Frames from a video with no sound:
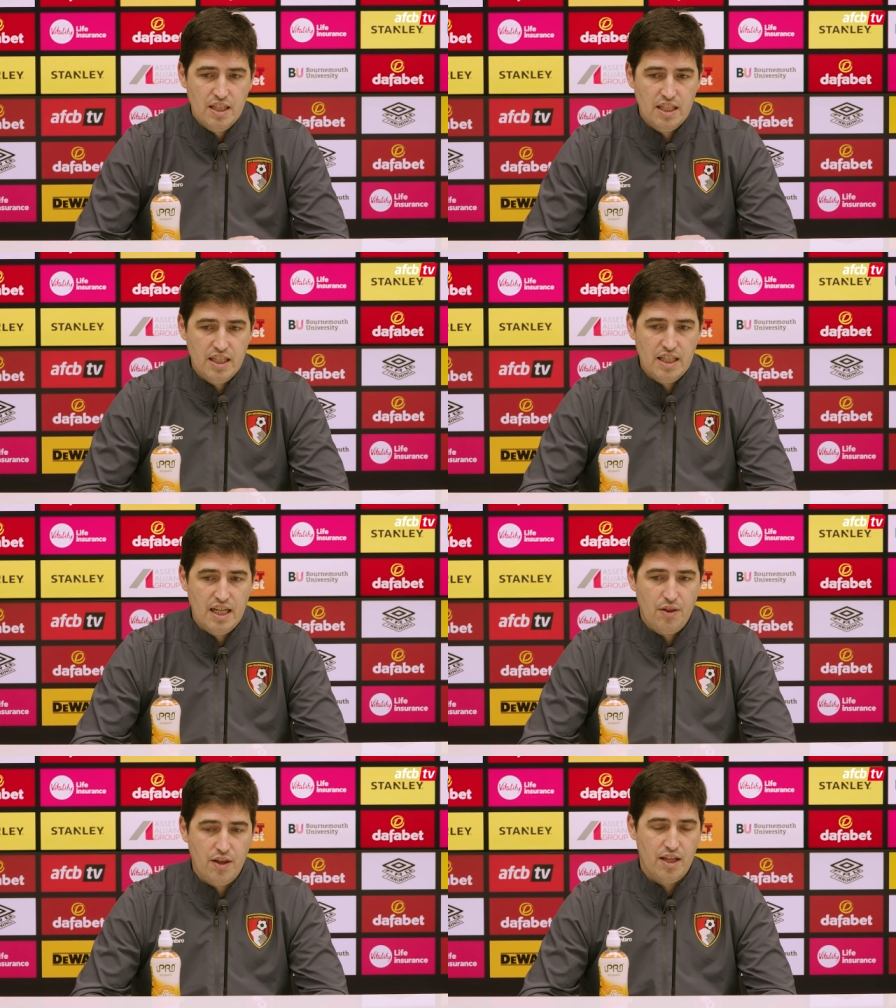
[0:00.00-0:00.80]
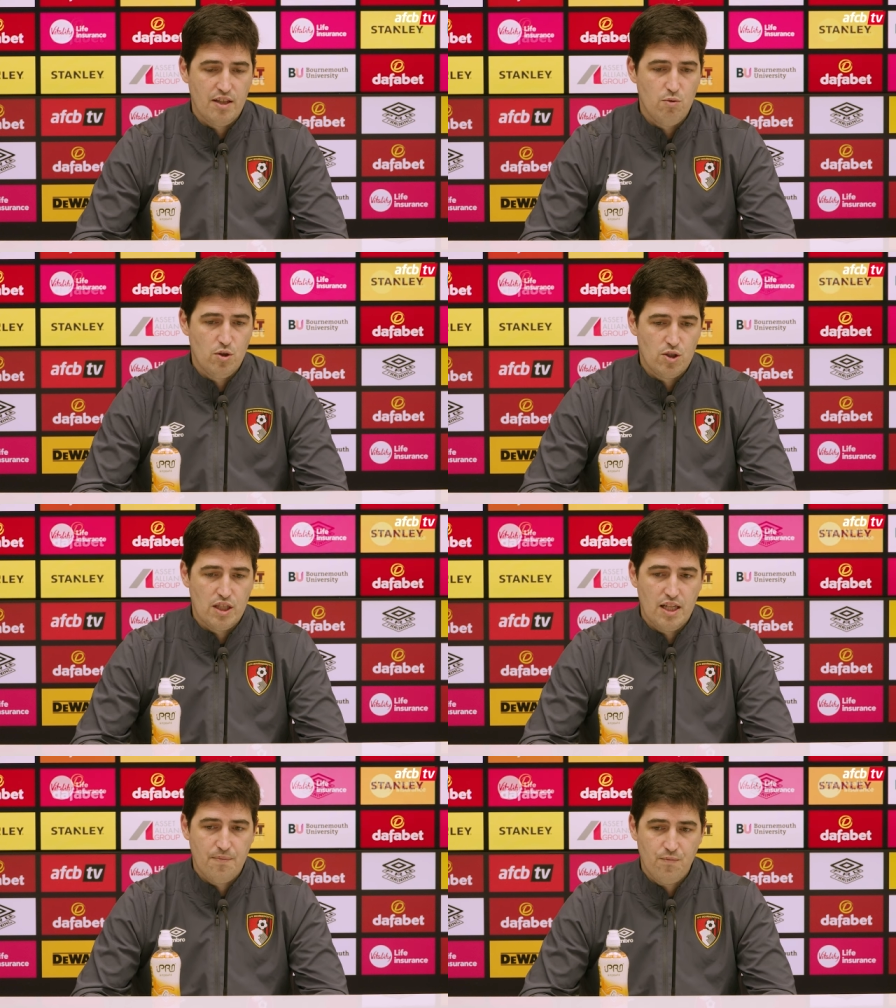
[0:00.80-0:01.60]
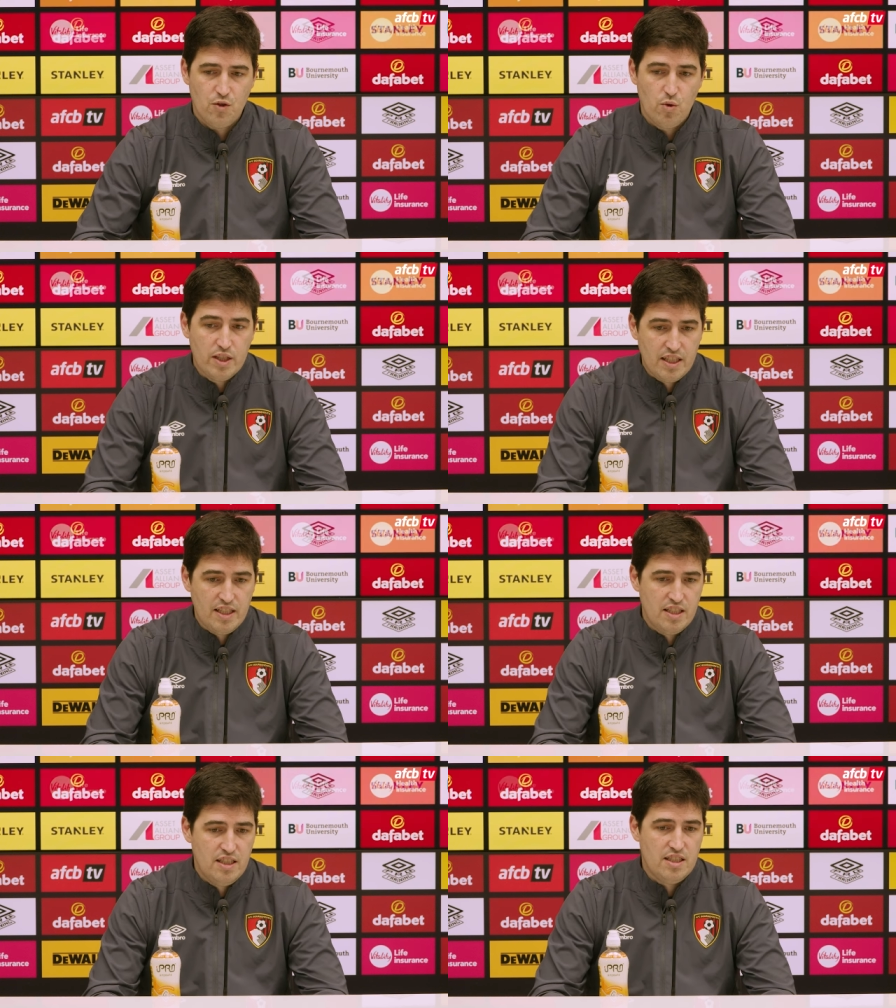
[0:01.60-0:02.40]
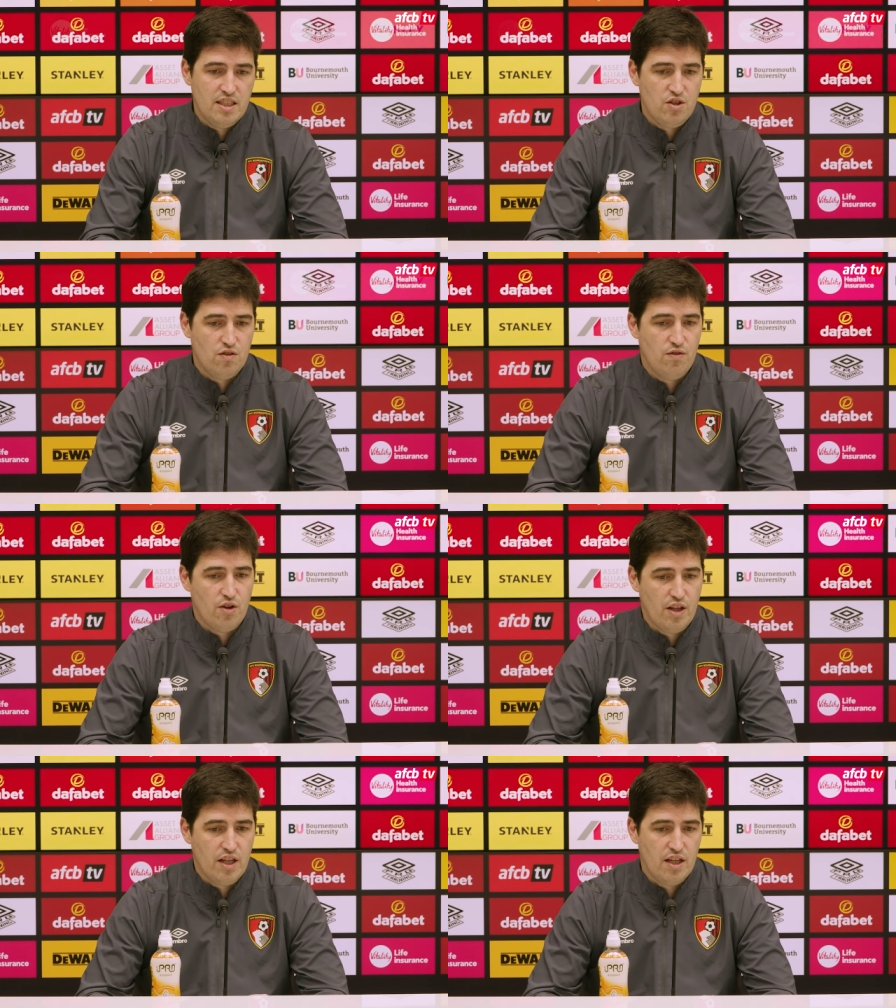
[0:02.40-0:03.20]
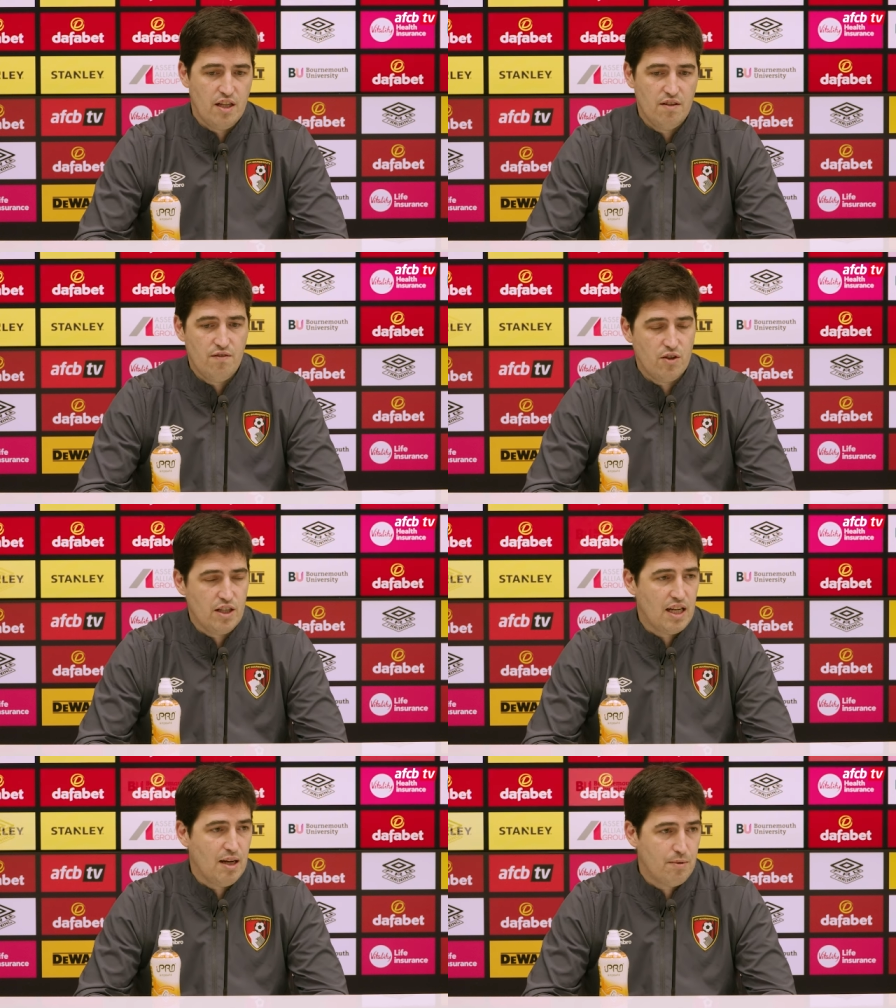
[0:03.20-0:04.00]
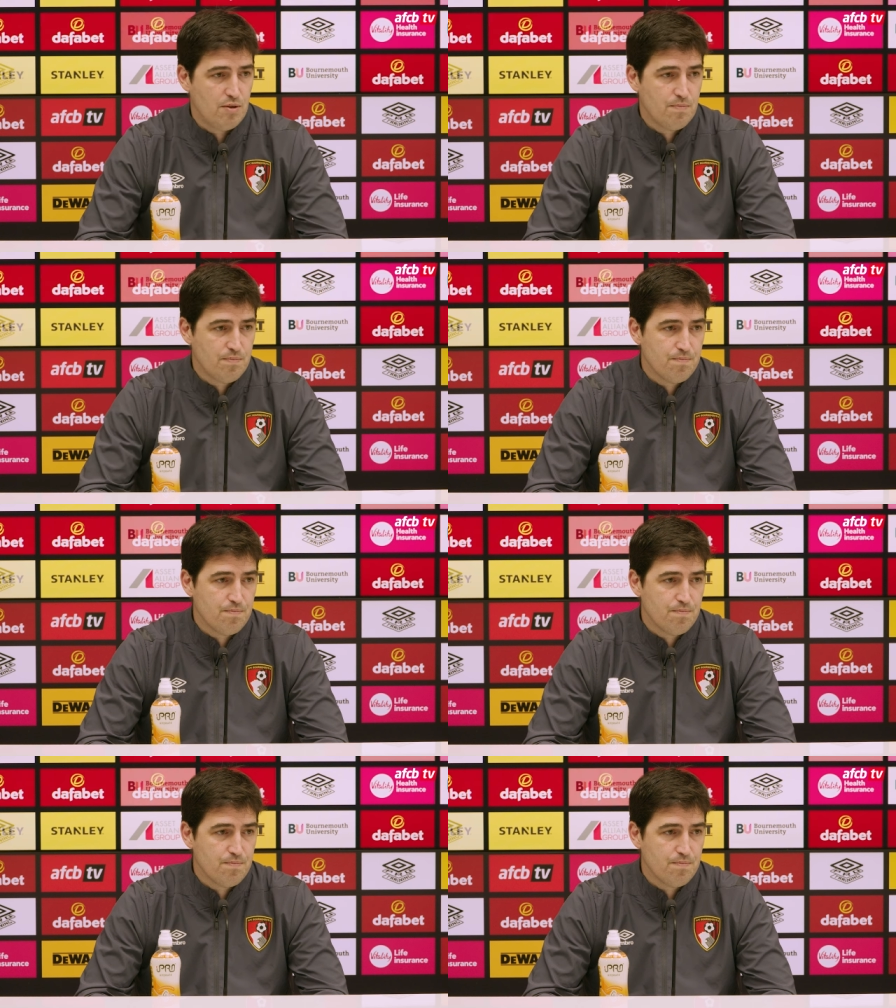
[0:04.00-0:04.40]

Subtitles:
I think it was quite an easy decision for the club. No,